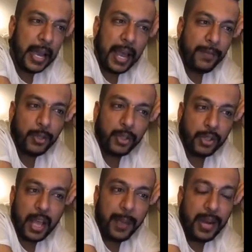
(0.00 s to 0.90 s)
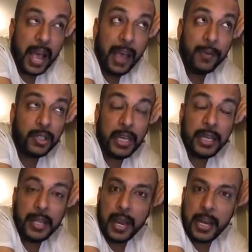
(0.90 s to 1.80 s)
And I was
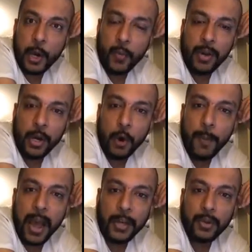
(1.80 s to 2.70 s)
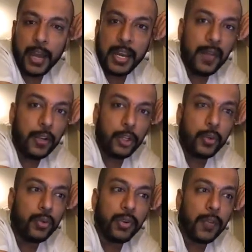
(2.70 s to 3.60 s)
thinking that Neo will go back to like even
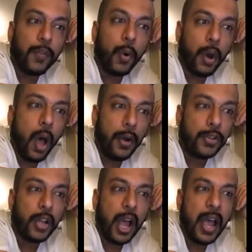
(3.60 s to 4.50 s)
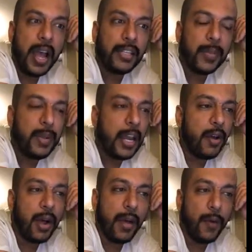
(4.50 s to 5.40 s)
$2, $3, $4. Now, I had some
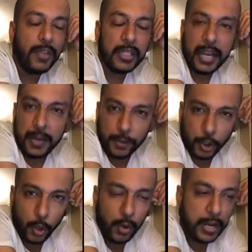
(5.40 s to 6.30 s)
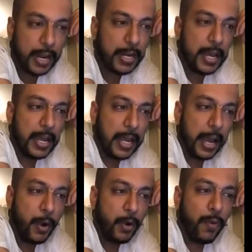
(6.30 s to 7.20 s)
Neo. Obviously, I never sold it.
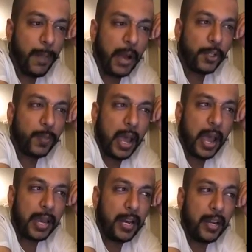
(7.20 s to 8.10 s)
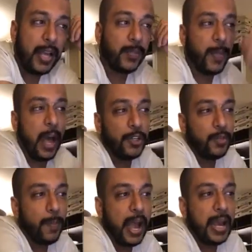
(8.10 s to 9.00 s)
I know it will bounce back, and it has
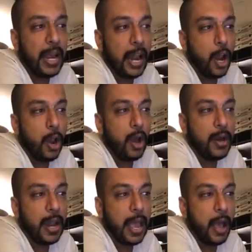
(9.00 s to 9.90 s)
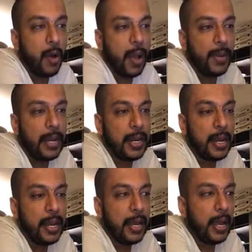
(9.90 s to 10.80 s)
bounced back a lot now. I mean,
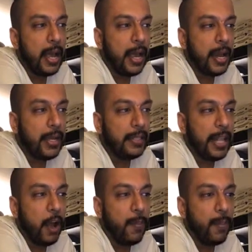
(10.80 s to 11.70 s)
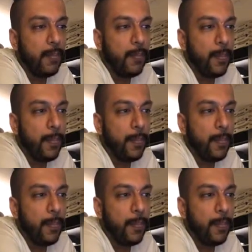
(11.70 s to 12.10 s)
it has now